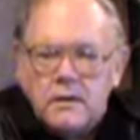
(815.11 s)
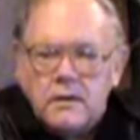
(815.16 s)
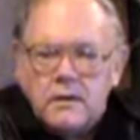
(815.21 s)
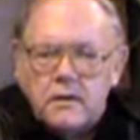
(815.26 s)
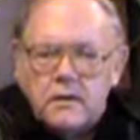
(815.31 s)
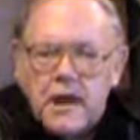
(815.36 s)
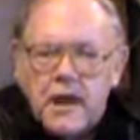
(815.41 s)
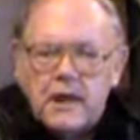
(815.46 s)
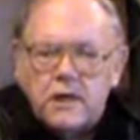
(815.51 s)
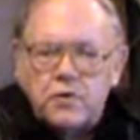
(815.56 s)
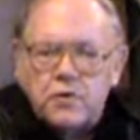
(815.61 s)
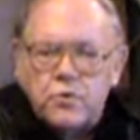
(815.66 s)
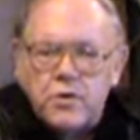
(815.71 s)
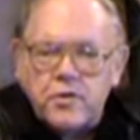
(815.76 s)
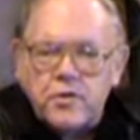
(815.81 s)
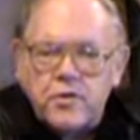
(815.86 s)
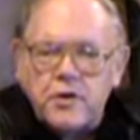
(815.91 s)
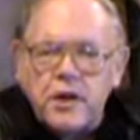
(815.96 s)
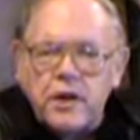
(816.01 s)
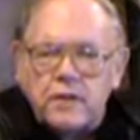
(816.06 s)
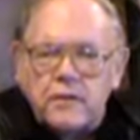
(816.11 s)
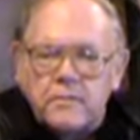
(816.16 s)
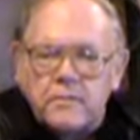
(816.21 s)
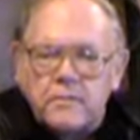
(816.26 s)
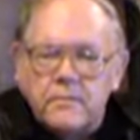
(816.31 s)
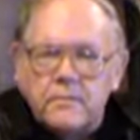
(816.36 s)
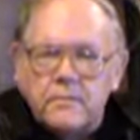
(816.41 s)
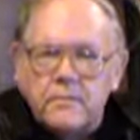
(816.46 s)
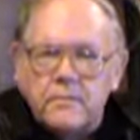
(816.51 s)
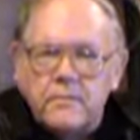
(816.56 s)
Nazareth did,
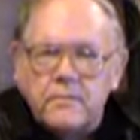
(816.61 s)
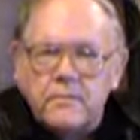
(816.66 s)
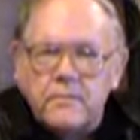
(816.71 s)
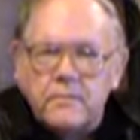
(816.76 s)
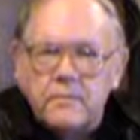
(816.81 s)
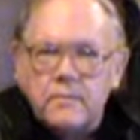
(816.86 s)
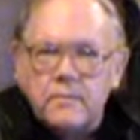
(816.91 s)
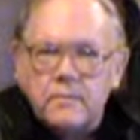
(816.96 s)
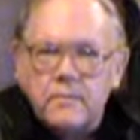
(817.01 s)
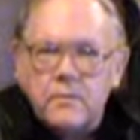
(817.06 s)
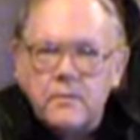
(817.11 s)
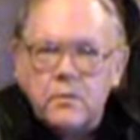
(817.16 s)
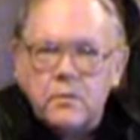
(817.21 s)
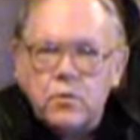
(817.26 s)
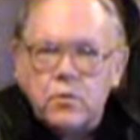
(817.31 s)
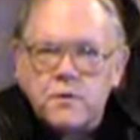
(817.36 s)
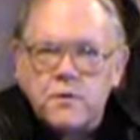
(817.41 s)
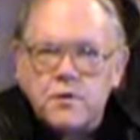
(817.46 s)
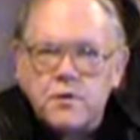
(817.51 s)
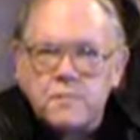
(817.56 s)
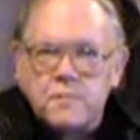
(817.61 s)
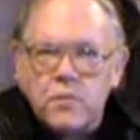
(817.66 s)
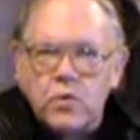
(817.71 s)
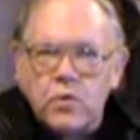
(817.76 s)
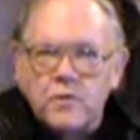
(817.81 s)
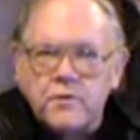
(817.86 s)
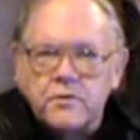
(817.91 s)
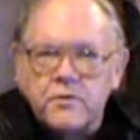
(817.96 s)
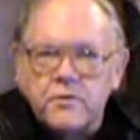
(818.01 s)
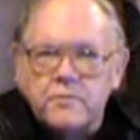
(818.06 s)
was
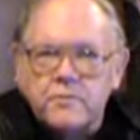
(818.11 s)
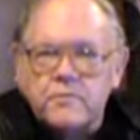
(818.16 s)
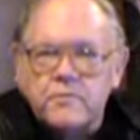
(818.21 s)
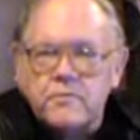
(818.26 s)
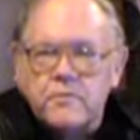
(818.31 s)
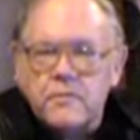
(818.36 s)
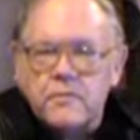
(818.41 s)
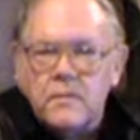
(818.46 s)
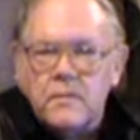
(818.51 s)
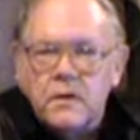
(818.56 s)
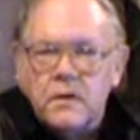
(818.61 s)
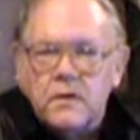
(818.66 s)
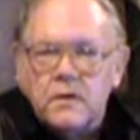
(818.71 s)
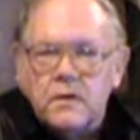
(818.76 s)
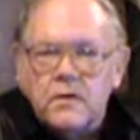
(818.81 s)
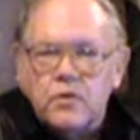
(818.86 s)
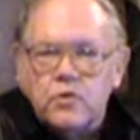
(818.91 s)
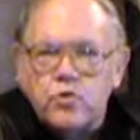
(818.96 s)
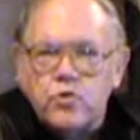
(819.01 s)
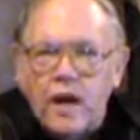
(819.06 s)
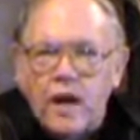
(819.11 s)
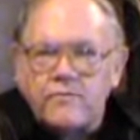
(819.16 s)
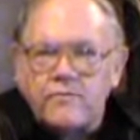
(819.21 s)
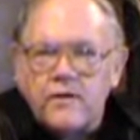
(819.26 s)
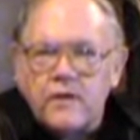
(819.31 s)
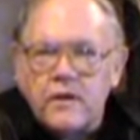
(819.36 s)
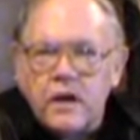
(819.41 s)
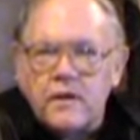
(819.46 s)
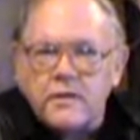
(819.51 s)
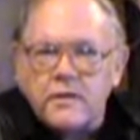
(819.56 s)
support the
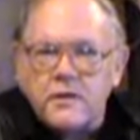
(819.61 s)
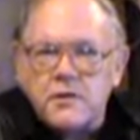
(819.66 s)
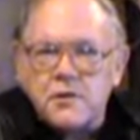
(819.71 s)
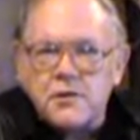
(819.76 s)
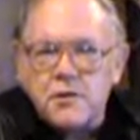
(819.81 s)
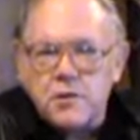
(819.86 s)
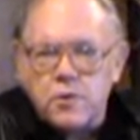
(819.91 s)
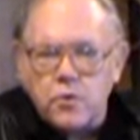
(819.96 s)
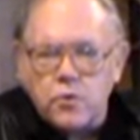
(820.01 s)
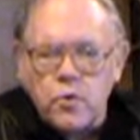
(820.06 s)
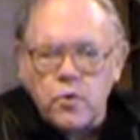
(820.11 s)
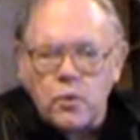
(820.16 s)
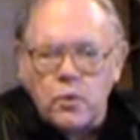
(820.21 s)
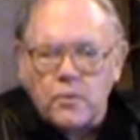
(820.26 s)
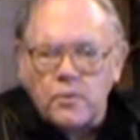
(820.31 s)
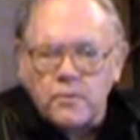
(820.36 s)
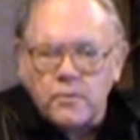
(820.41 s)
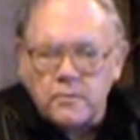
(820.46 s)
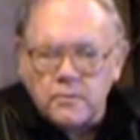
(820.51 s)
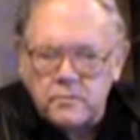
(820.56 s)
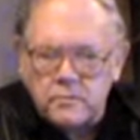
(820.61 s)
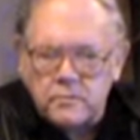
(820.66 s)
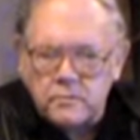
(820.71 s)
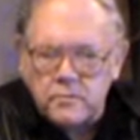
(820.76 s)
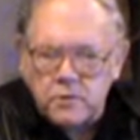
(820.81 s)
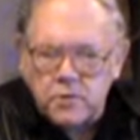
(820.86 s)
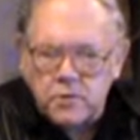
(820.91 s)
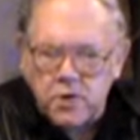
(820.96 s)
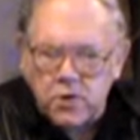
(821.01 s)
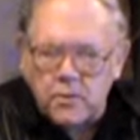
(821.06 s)
traffic on the Silk Road.
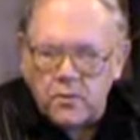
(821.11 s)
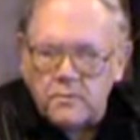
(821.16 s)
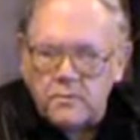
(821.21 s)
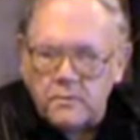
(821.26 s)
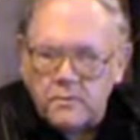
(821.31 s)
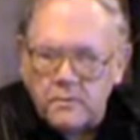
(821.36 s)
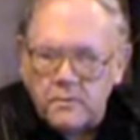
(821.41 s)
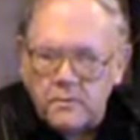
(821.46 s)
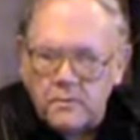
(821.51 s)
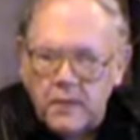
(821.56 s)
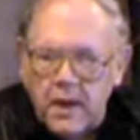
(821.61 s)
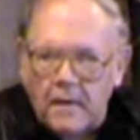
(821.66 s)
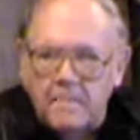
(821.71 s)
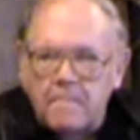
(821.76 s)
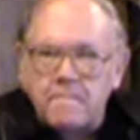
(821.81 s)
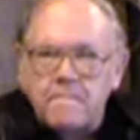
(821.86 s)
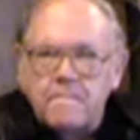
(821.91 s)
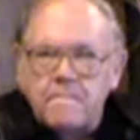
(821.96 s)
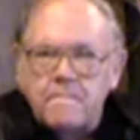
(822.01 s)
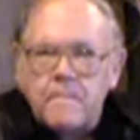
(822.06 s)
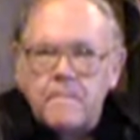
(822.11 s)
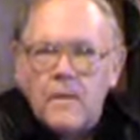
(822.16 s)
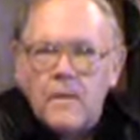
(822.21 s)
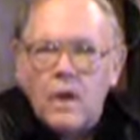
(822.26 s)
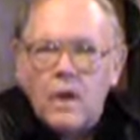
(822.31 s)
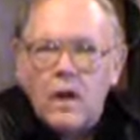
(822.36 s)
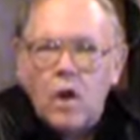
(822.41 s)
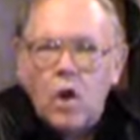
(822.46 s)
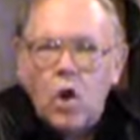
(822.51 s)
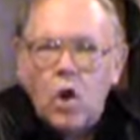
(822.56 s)
So, yeah,
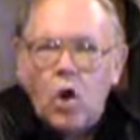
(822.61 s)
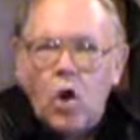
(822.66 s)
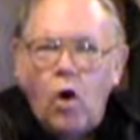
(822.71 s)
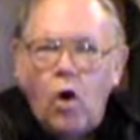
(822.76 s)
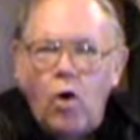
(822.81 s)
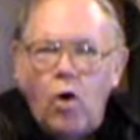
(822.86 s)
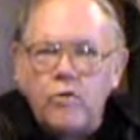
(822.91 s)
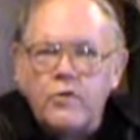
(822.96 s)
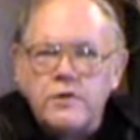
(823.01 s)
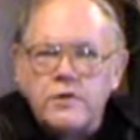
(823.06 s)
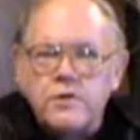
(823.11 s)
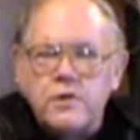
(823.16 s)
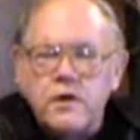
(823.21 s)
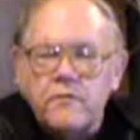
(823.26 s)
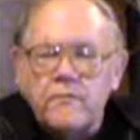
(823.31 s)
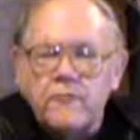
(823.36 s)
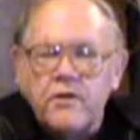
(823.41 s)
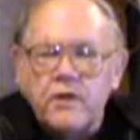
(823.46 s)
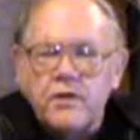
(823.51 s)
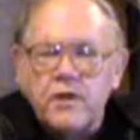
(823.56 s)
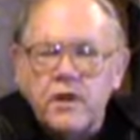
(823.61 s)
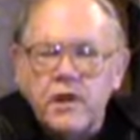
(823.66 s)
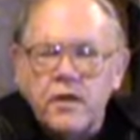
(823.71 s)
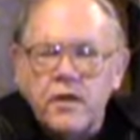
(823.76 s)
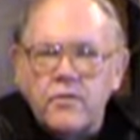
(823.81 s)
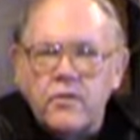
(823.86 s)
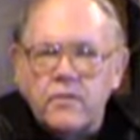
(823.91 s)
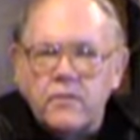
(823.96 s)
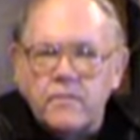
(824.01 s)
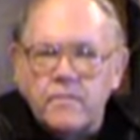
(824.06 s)
all this can fit
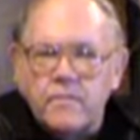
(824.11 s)
together.